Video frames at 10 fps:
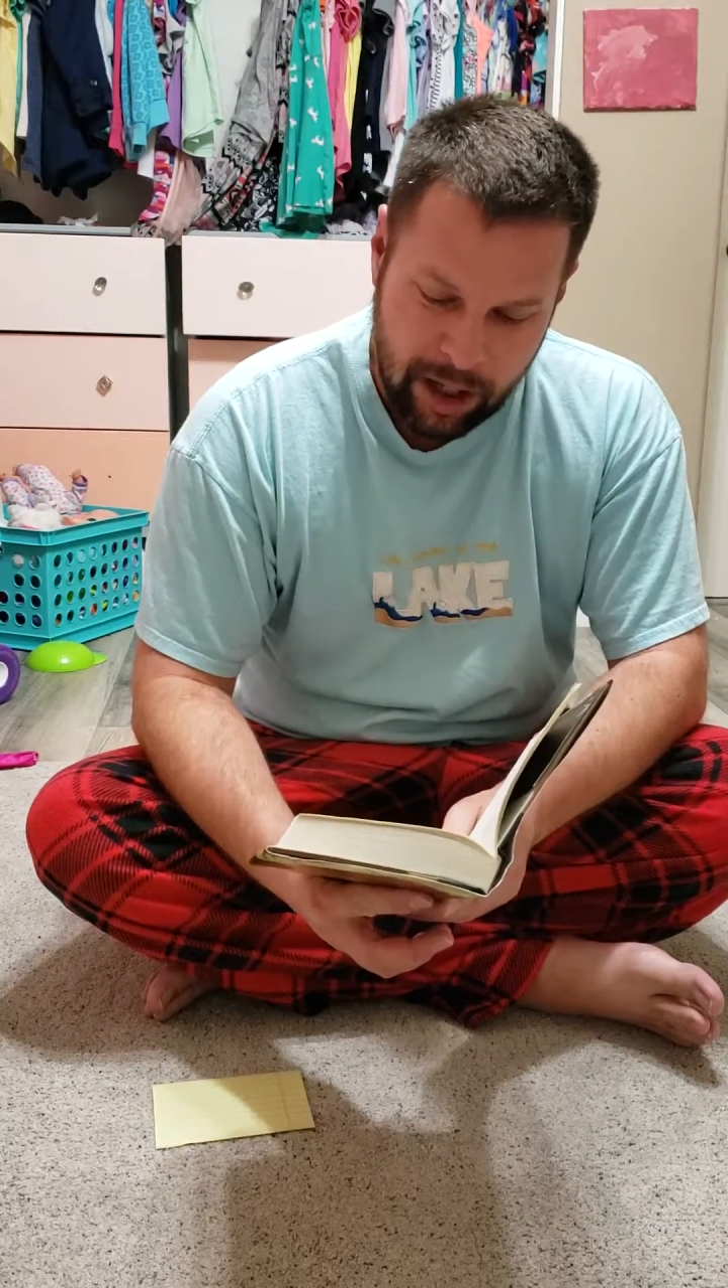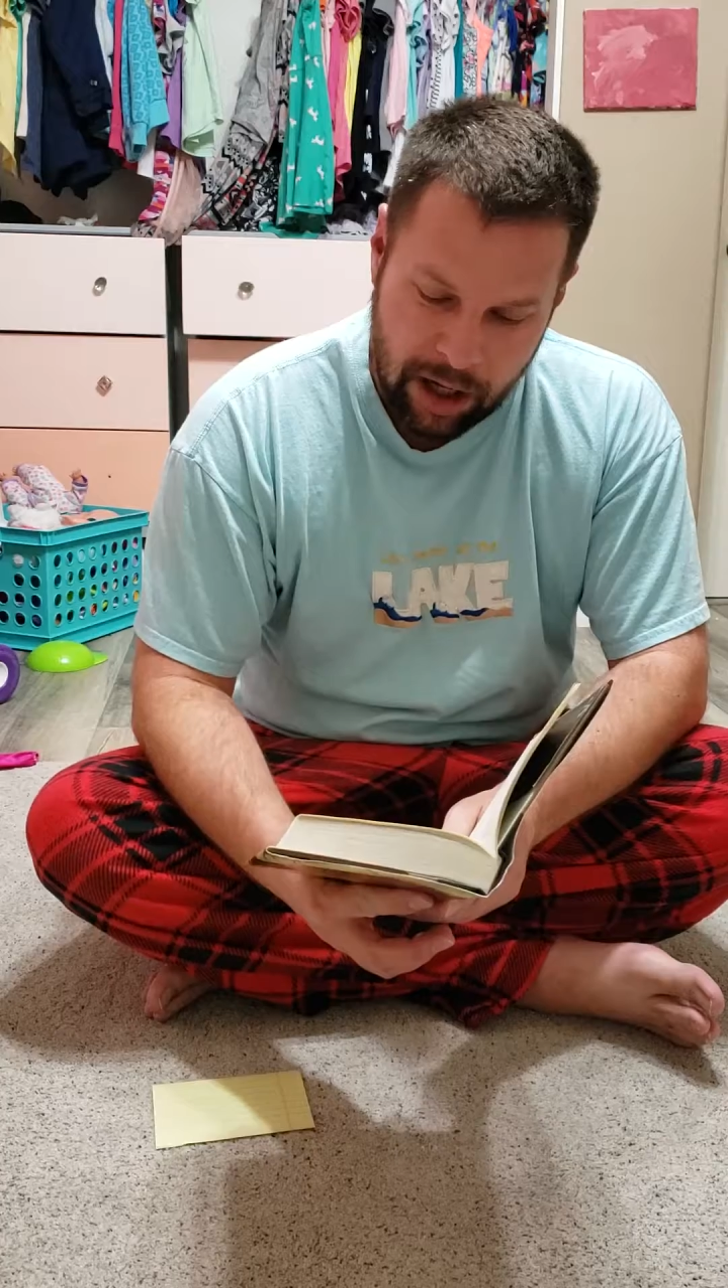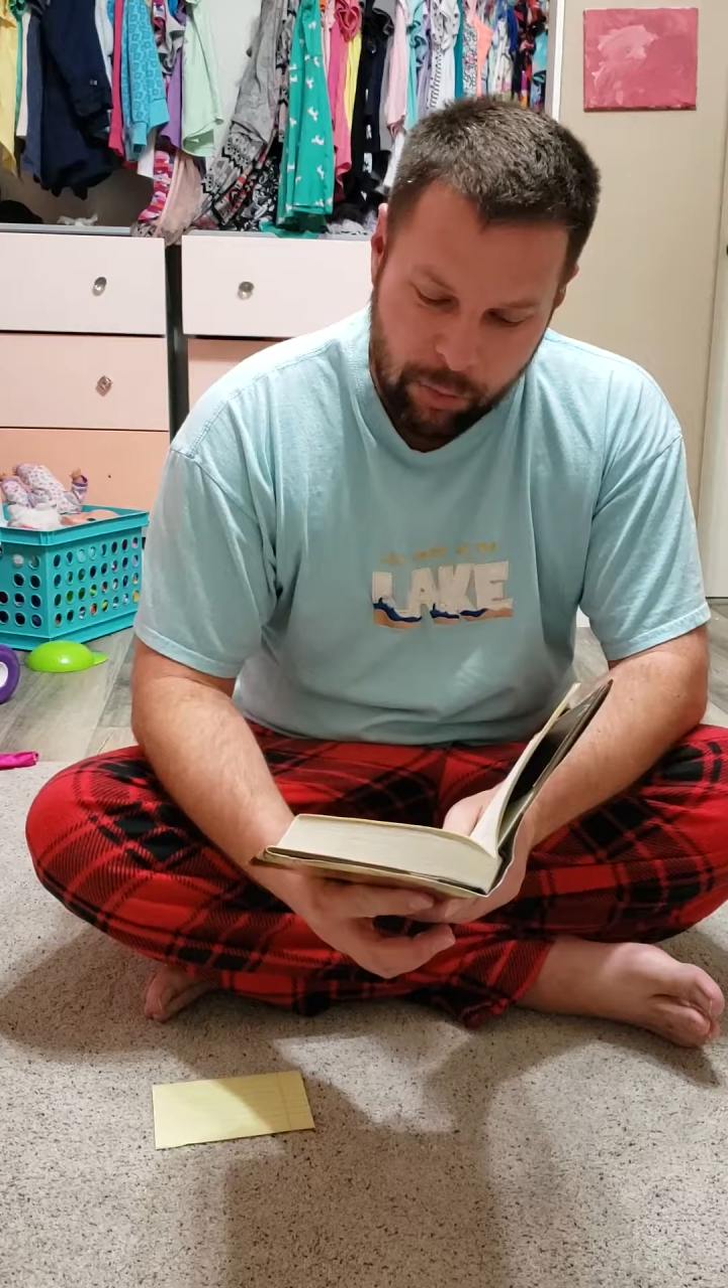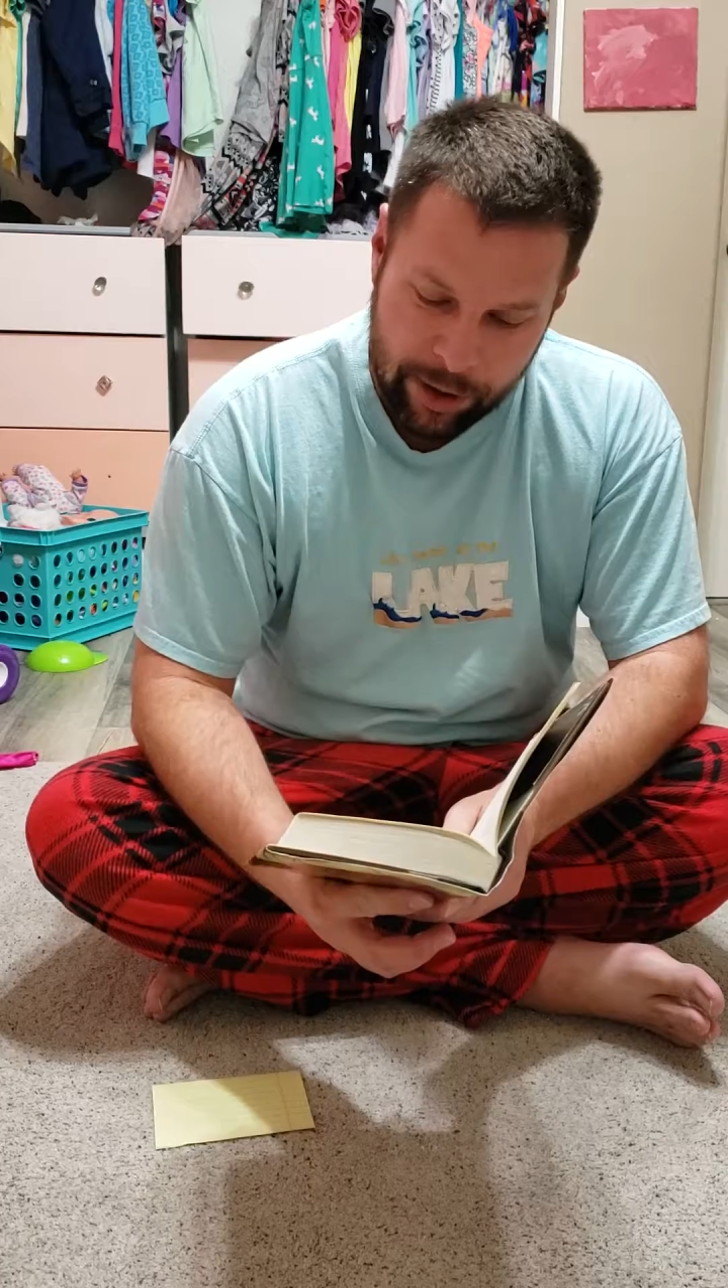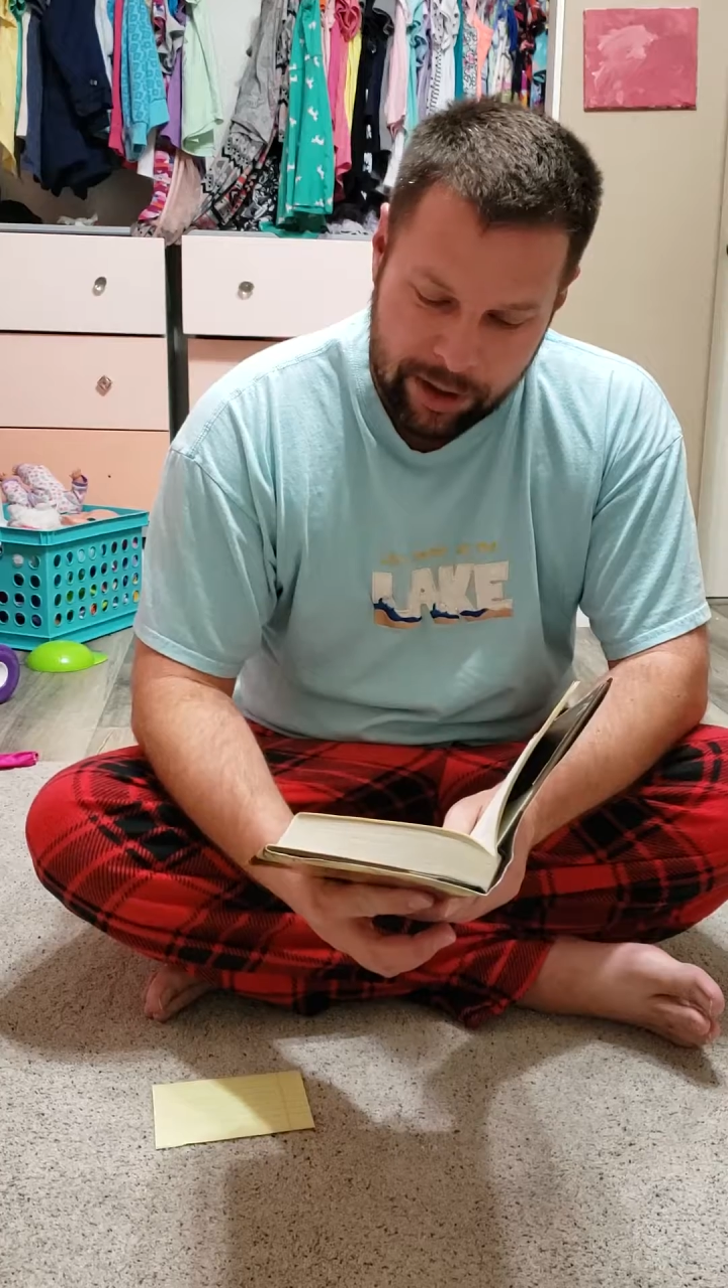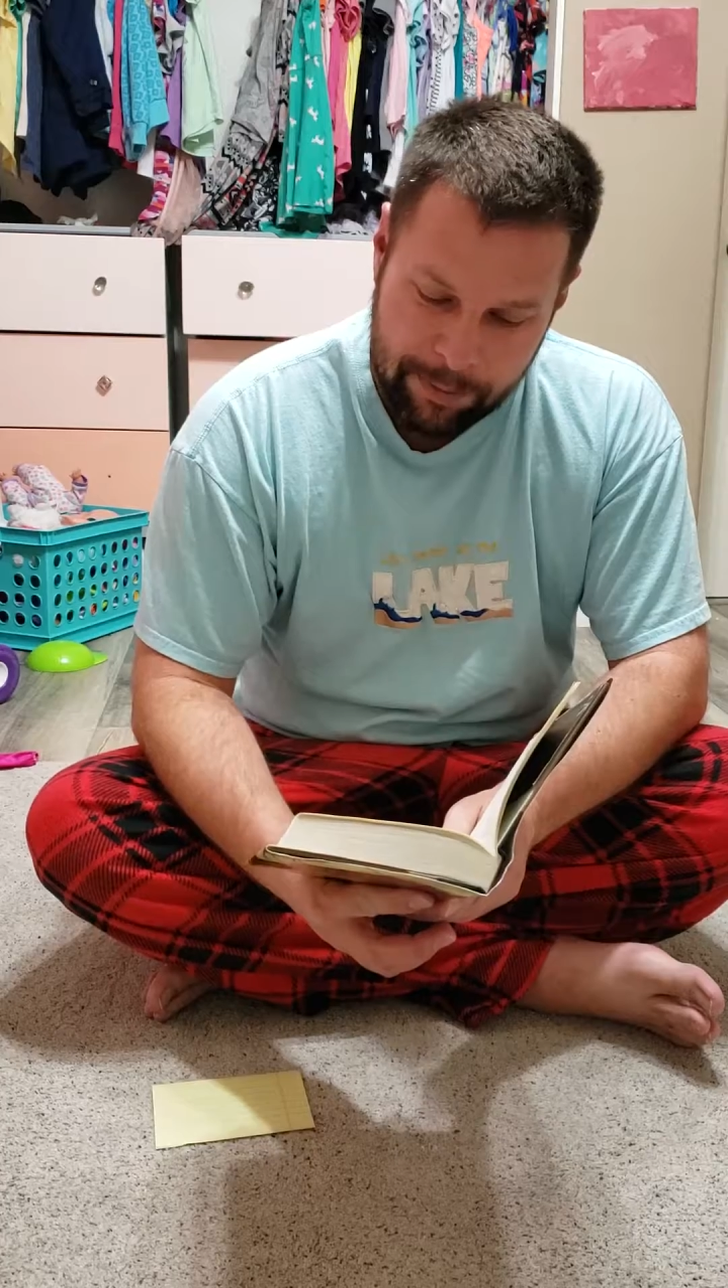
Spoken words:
A wicker